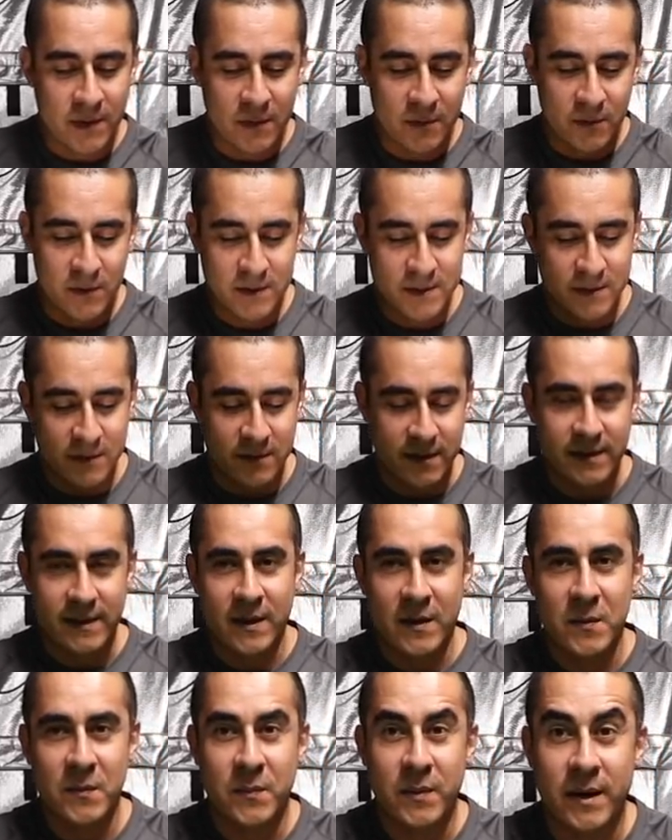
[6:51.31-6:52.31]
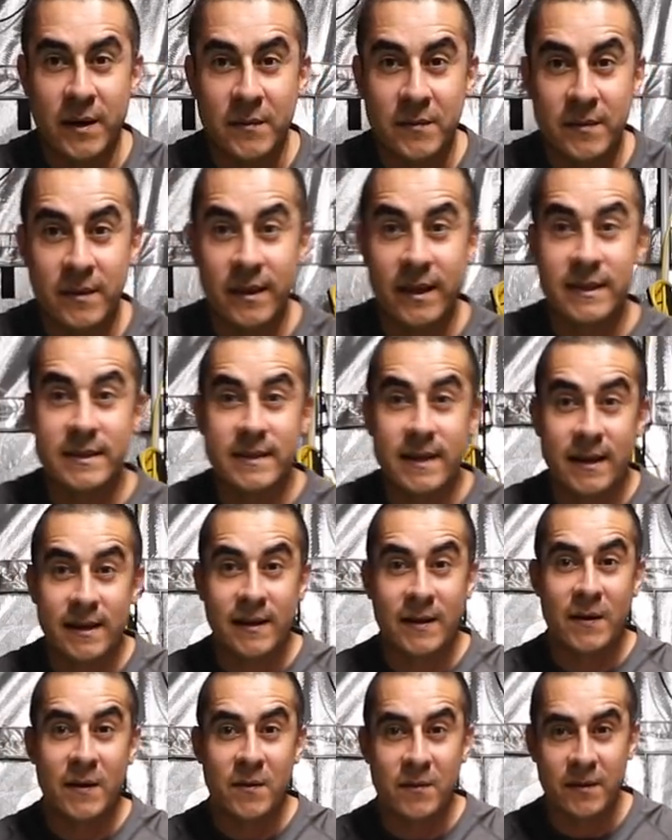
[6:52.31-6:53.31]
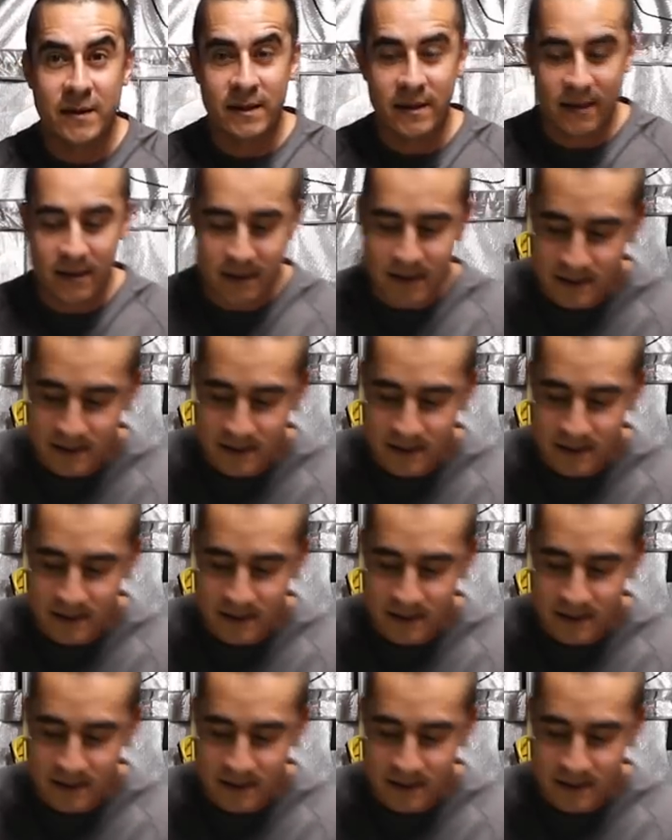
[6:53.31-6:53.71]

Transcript: We'll see right now, but let's get it going.